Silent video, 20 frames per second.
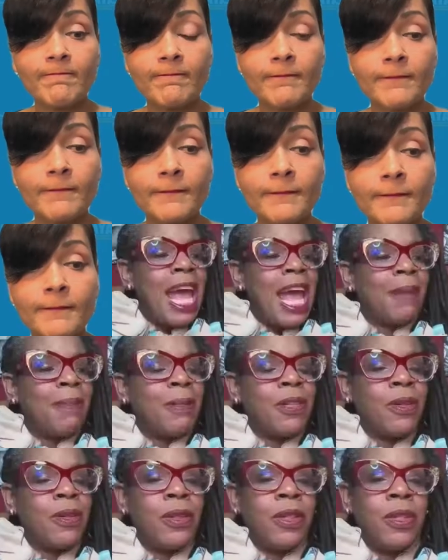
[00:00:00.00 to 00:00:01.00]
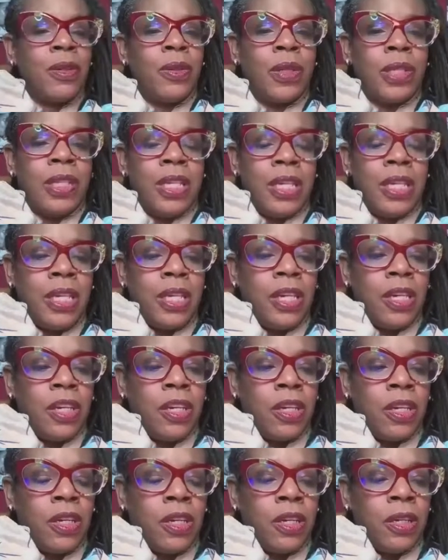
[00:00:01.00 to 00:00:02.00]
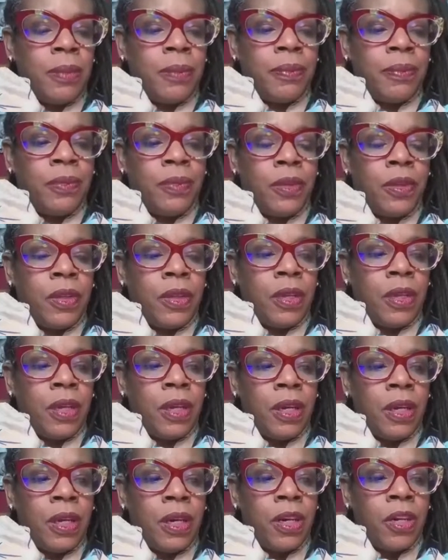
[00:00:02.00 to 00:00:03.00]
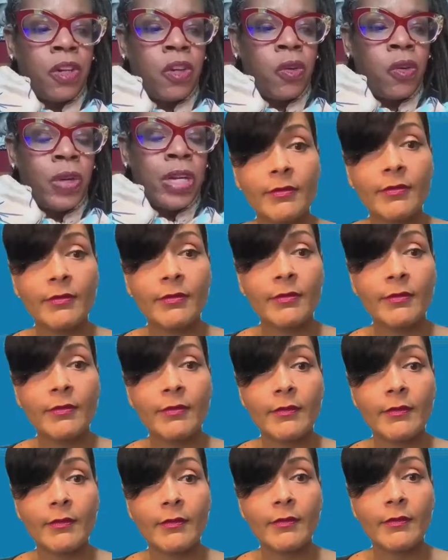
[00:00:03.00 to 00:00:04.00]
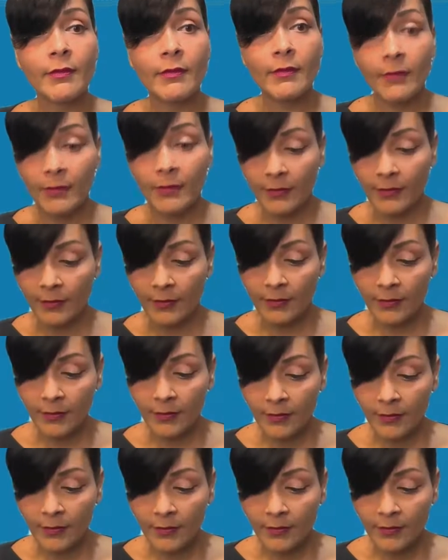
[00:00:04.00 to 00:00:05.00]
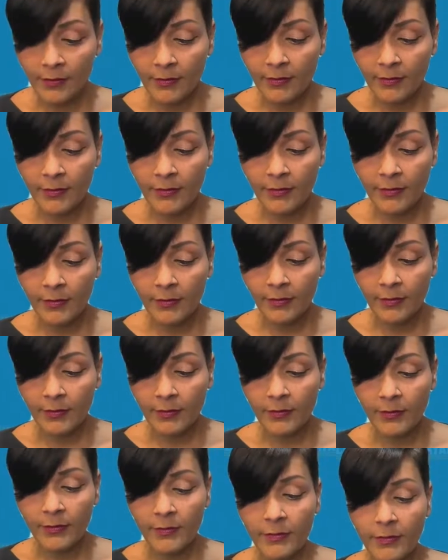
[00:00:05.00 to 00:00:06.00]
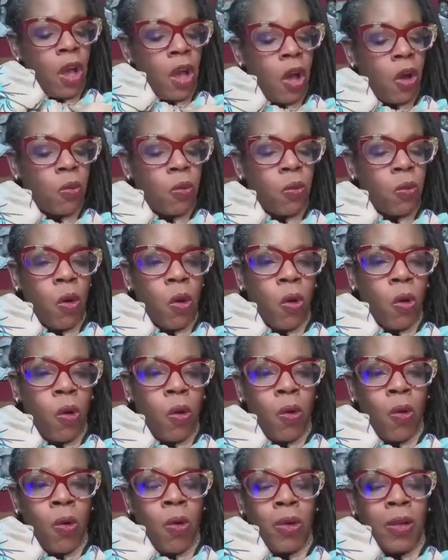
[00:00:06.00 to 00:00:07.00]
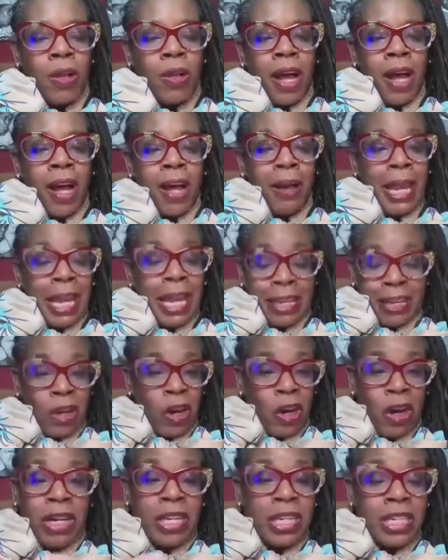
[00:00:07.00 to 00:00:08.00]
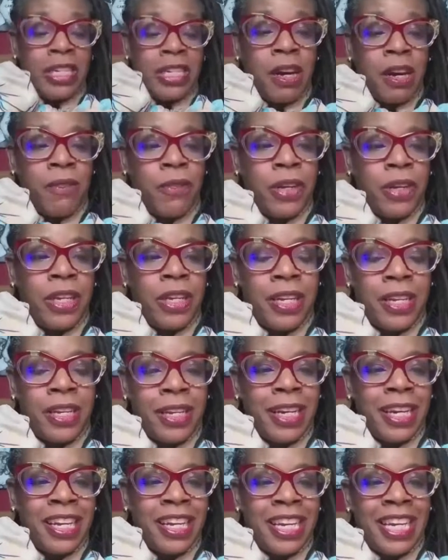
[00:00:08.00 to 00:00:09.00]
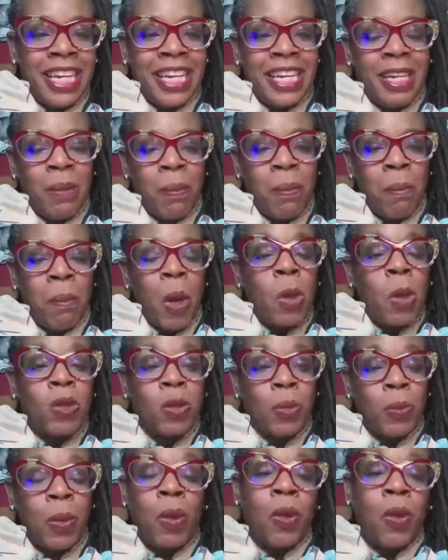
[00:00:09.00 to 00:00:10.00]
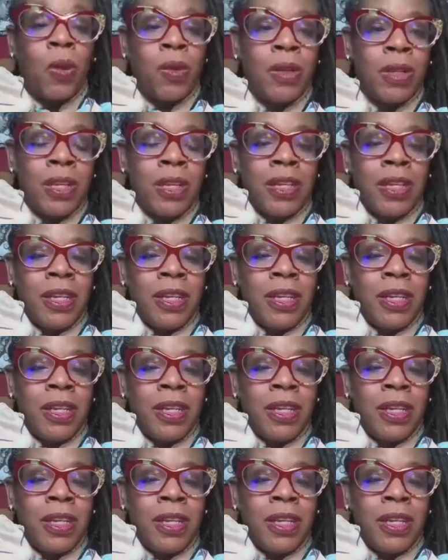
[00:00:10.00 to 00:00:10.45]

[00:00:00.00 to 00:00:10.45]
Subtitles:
Yeah, I absolutely agree that you are stepping into a role and currently governing in multiple